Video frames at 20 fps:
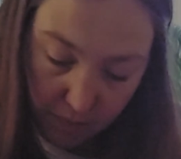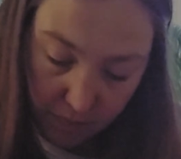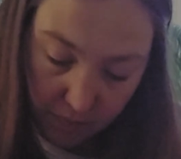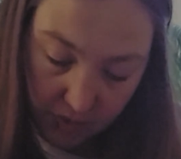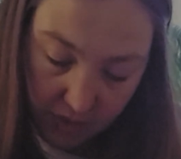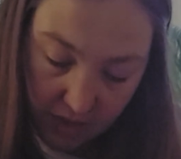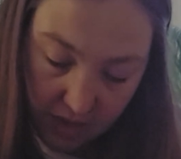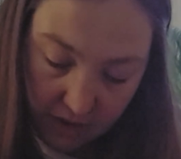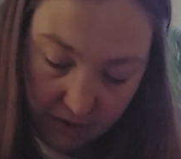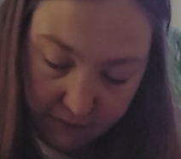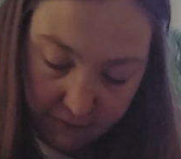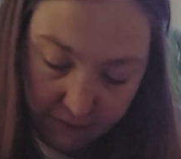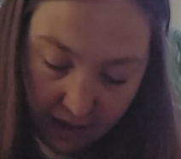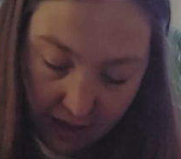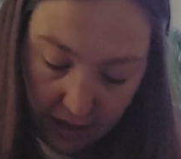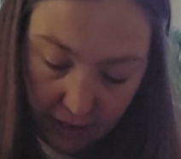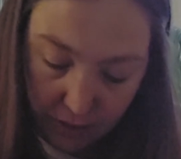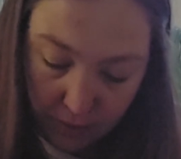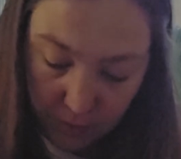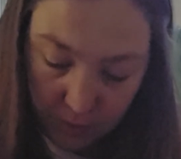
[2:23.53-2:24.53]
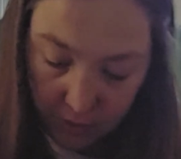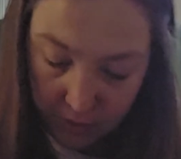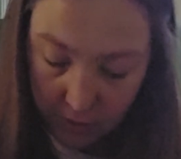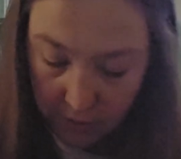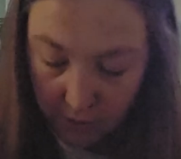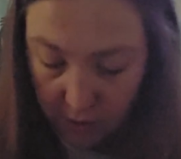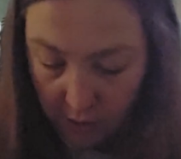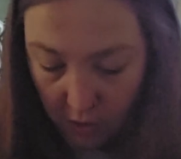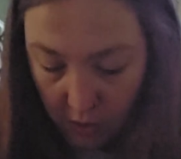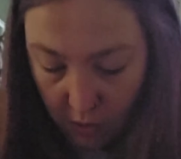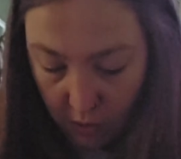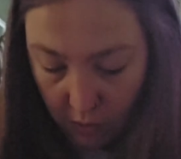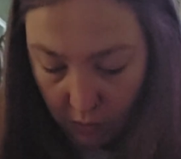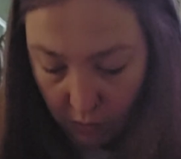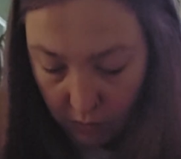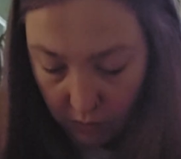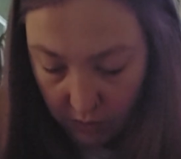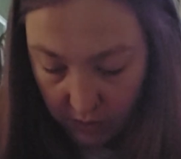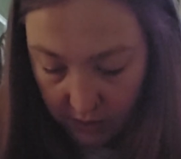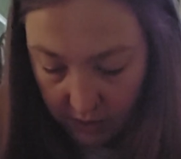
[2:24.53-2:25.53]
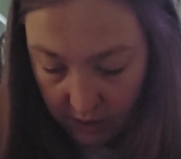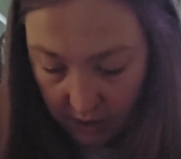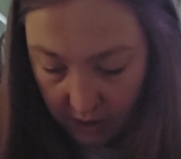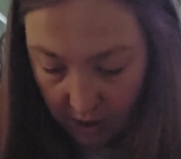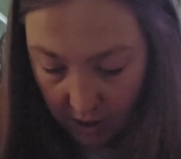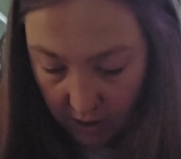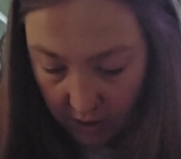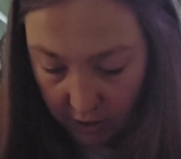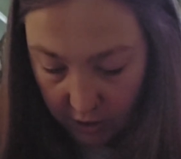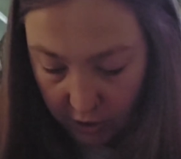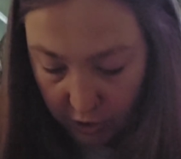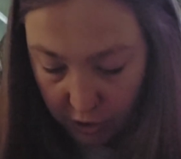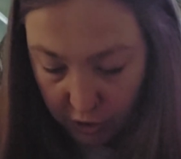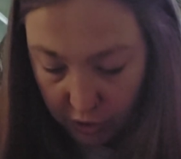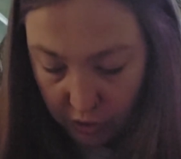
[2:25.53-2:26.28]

the Infallible, with the color